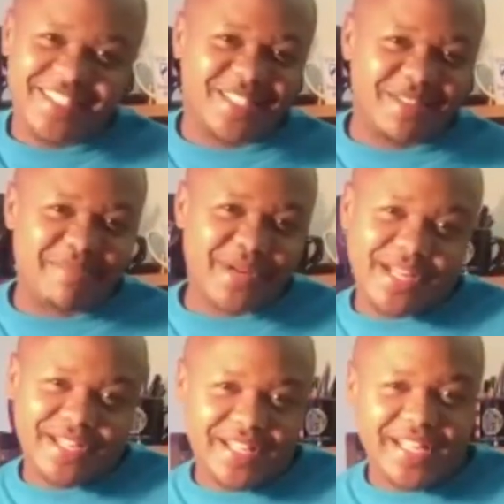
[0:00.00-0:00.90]
just a
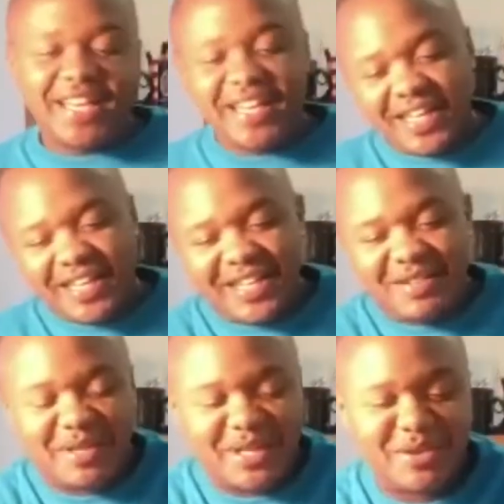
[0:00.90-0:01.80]
pal.
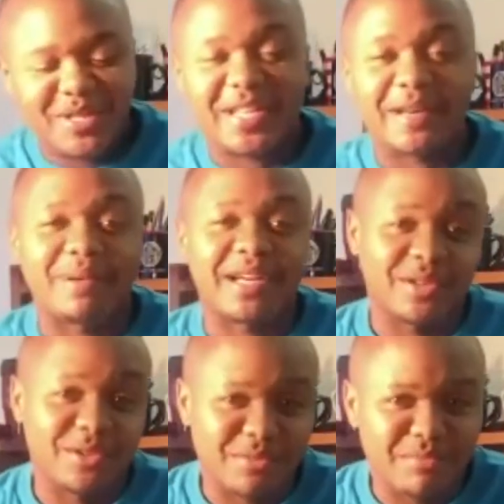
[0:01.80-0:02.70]
Yeah, but it wasn't a pal,
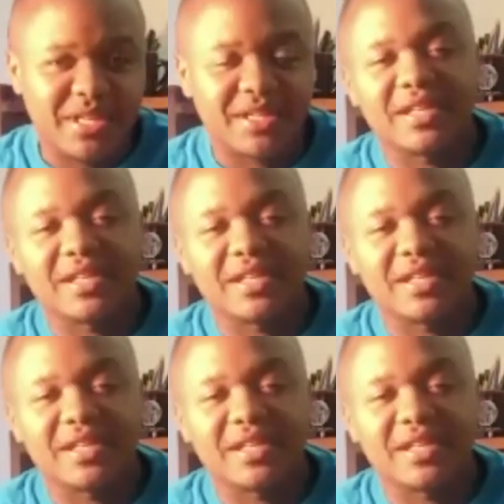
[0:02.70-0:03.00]
it was me.